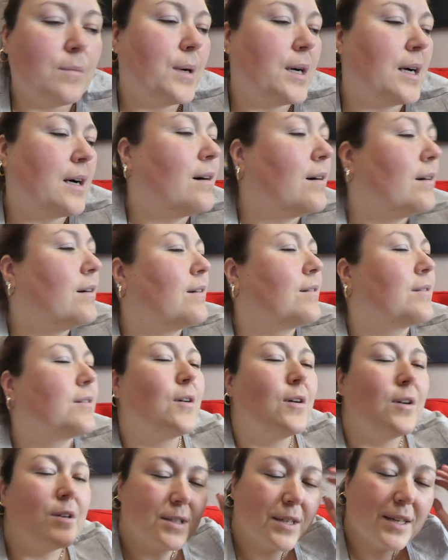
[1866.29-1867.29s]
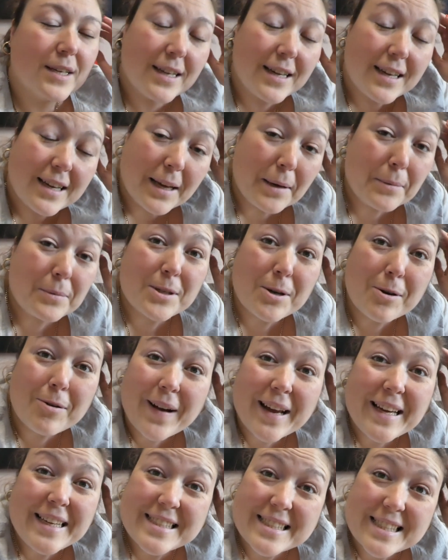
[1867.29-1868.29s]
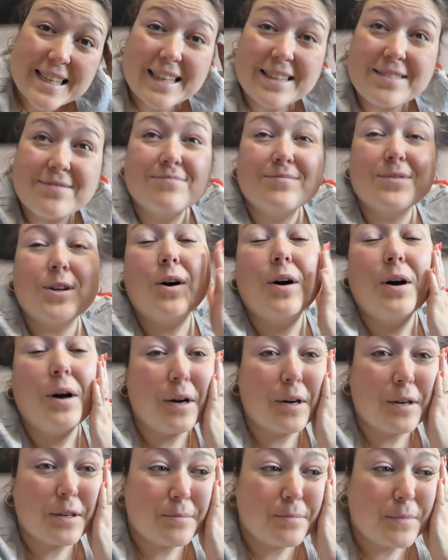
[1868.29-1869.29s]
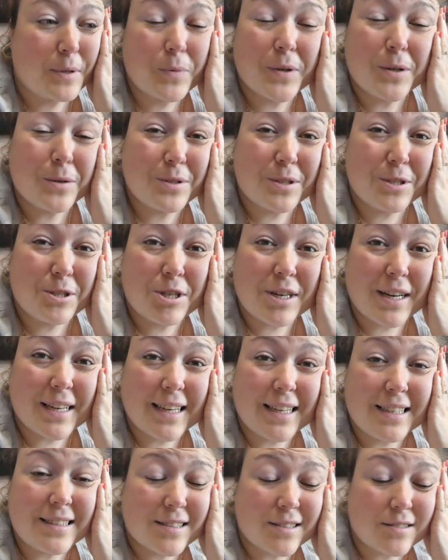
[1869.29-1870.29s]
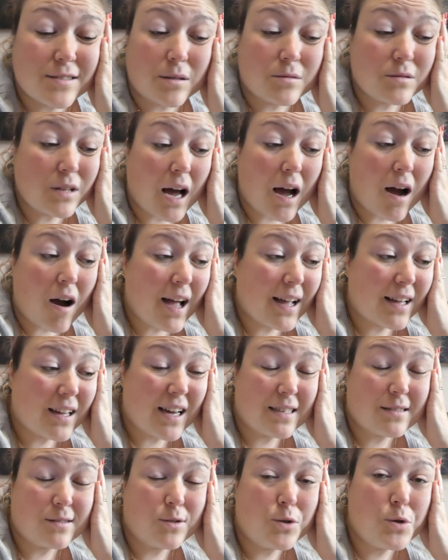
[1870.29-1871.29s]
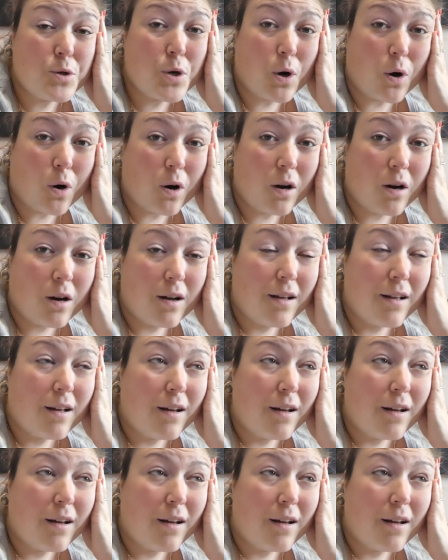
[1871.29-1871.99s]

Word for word: but oh god it was crazy got home and we ordered Chinese because I was like I cannot